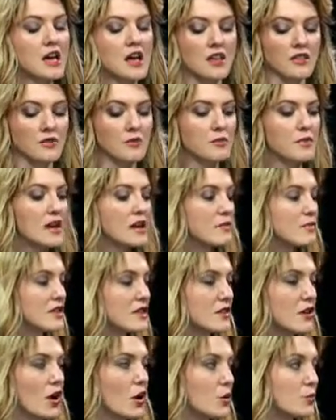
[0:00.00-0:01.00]
Maybe
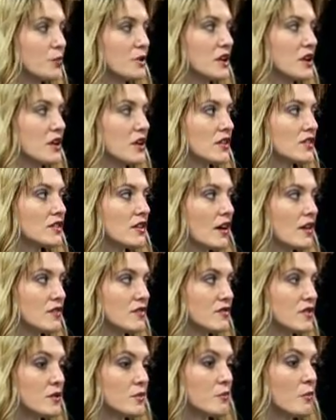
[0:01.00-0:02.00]
the openness
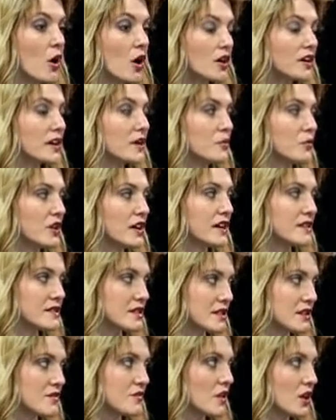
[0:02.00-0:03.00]
of the marketplace
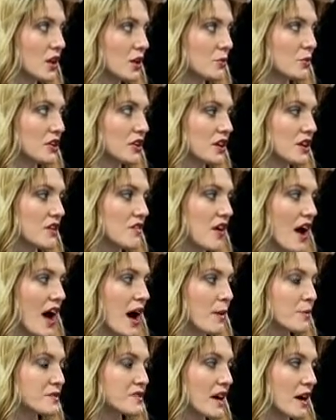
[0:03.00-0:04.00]
and the availability of
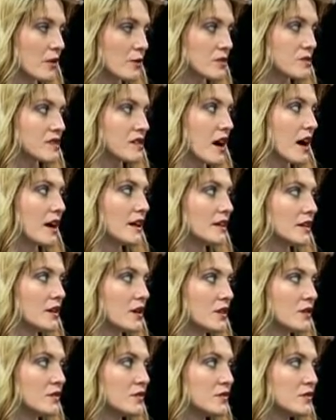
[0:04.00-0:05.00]
apps outside
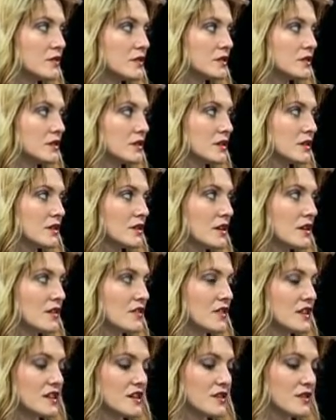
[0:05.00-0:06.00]
of
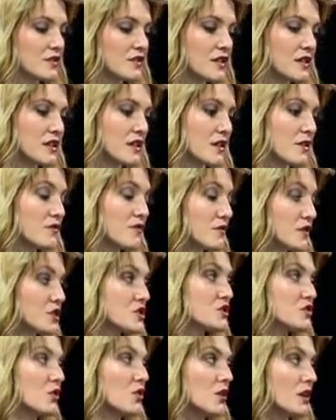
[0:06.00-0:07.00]
the
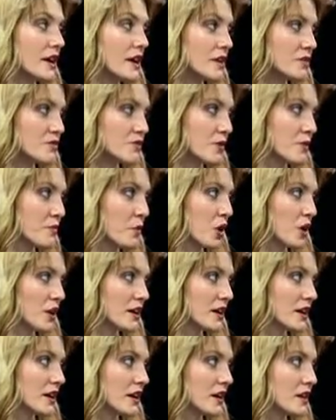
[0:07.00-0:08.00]
official Android
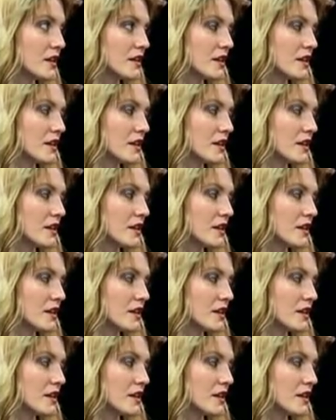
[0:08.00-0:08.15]
market